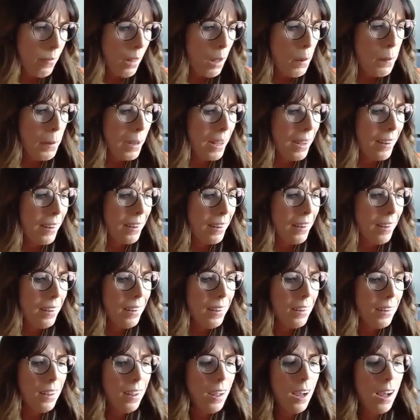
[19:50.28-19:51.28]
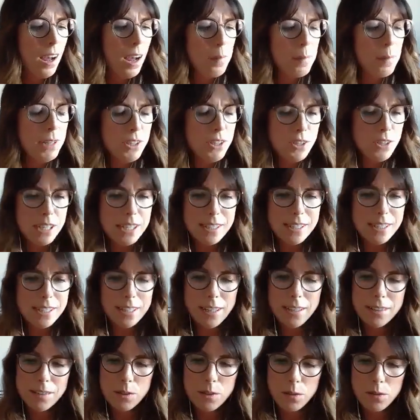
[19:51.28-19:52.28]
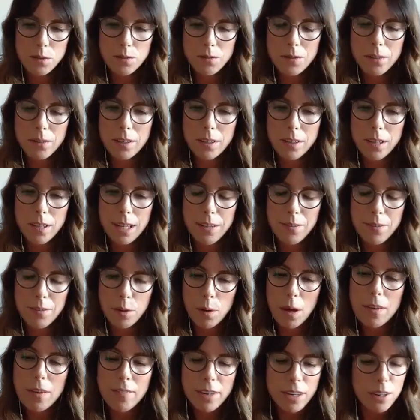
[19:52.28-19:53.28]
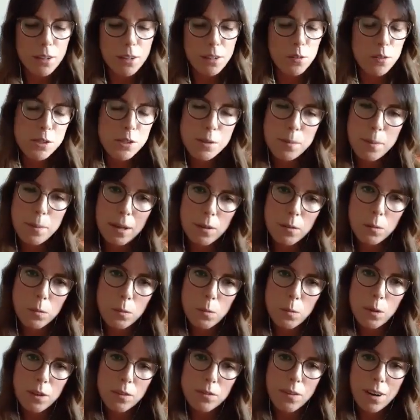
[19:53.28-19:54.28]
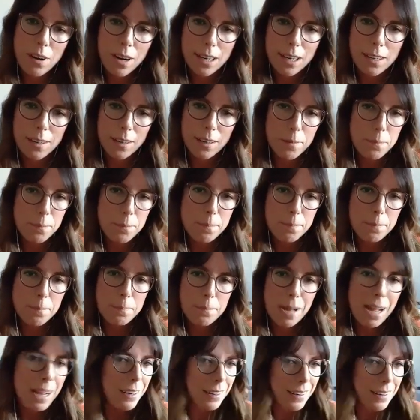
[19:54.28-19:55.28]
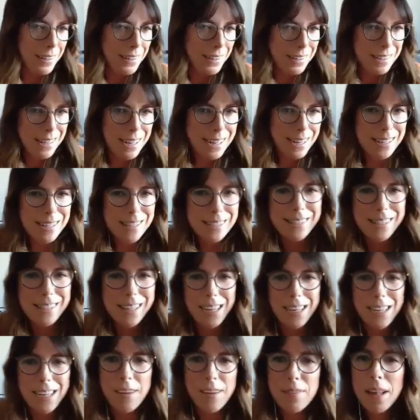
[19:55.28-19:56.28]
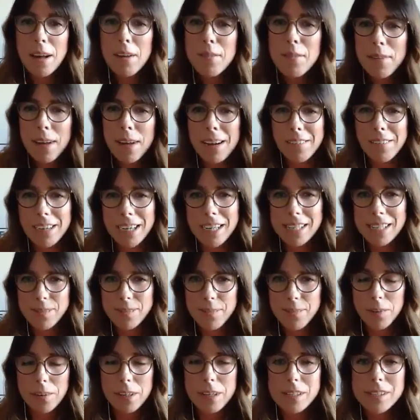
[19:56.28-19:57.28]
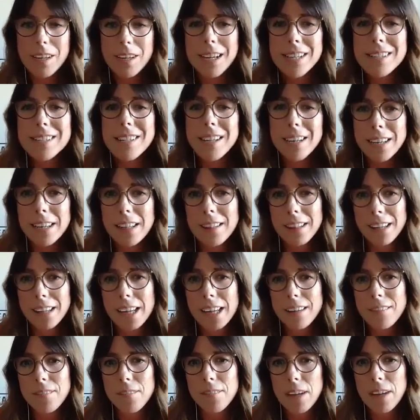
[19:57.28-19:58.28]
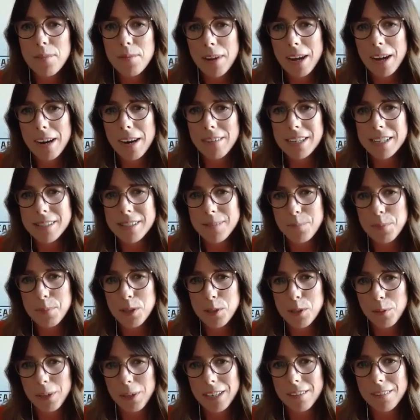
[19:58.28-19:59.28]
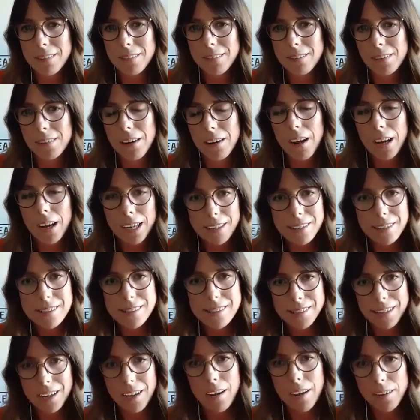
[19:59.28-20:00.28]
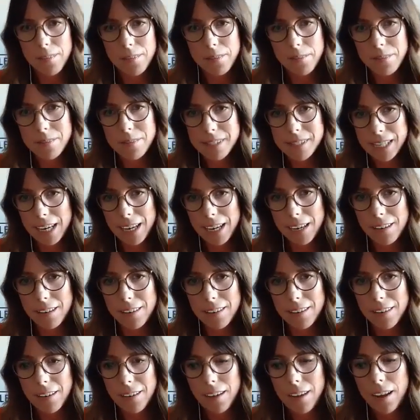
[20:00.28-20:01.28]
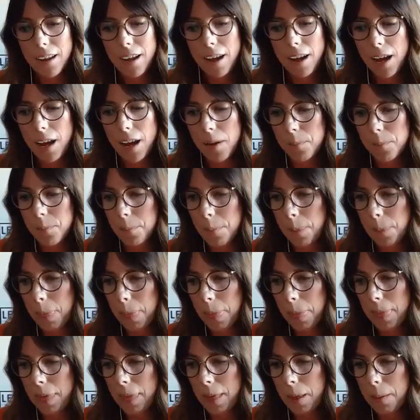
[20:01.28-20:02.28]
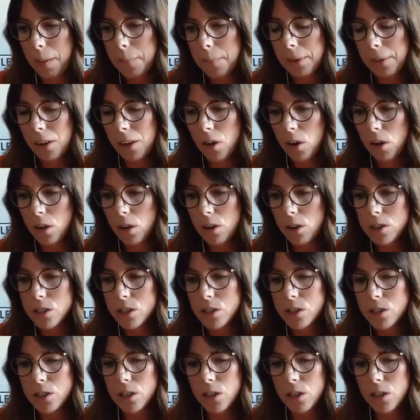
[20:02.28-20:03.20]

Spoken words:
But I'm interested in sort of, if you have any thoughts about what the right kind of balance is, and if that varies, because I certainly think it varies between clients that I've seen, because,